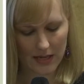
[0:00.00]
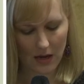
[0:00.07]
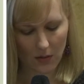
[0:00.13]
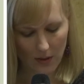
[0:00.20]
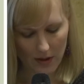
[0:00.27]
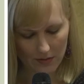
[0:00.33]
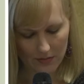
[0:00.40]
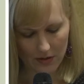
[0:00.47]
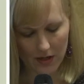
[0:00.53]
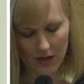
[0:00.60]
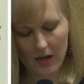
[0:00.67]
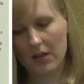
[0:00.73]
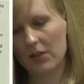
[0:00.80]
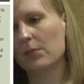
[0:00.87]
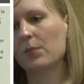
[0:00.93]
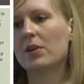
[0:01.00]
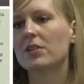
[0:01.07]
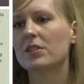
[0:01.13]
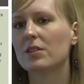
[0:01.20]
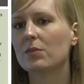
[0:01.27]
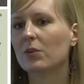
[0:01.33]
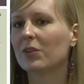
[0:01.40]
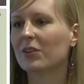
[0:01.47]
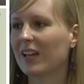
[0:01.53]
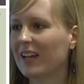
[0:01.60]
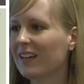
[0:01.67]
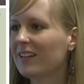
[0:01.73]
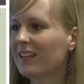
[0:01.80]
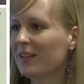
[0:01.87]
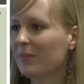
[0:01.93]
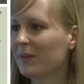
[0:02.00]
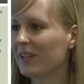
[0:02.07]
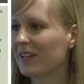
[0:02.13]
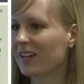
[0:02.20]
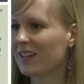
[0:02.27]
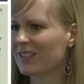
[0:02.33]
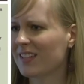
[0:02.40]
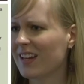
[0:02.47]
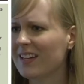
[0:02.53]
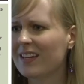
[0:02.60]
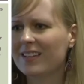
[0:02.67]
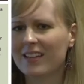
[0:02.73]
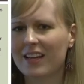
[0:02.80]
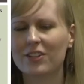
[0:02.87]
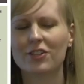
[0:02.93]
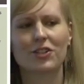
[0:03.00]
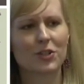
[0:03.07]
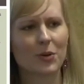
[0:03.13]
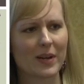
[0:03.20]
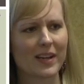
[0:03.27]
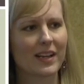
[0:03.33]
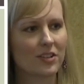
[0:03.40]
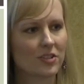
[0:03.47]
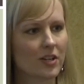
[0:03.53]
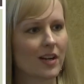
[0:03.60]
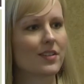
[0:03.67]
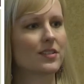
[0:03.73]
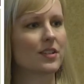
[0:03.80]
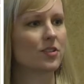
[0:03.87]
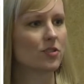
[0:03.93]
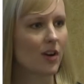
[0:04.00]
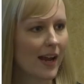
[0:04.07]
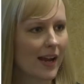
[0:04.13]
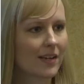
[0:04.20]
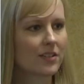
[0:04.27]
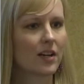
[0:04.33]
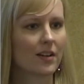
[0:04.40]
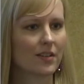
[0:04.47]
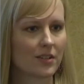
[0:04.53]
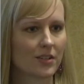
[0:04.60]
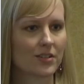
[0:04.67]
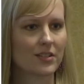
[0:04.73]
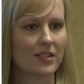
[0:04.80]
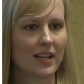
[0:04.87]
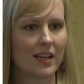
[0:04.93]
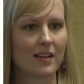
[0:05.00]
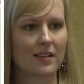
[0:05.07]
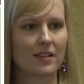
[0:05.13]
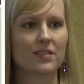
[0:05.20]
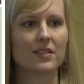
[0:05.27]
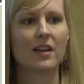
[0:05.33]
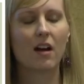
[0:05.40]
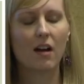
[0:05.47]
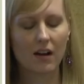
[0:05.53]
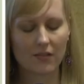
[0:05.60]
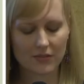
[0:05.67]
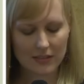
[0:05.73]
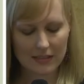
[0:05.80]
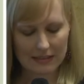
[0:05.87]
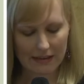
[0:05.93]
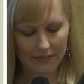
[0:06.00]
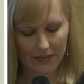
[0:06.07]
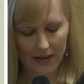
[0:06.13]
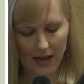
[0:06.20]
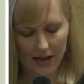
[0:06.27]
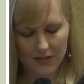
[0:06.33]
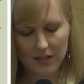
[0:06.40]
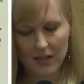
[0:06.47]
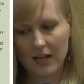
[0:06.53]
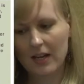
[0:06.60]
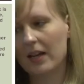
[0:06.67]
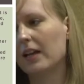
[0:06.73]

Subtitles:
However, the person will likely be excited that you're showing interest in trying to understand, as they often get that